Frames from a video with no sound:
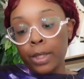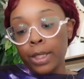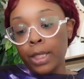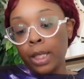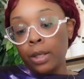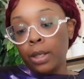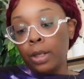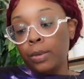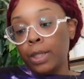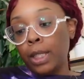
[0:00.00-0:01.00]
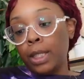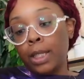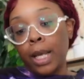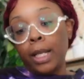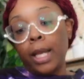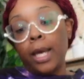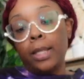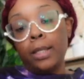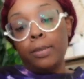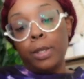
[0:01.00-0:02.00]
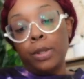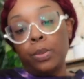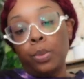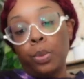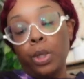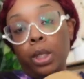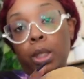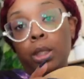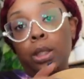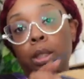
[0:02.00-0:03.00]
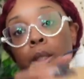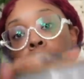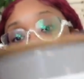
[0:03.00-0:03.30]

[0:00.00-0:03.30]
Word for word: and cedar, it was $6.99. This smells really good.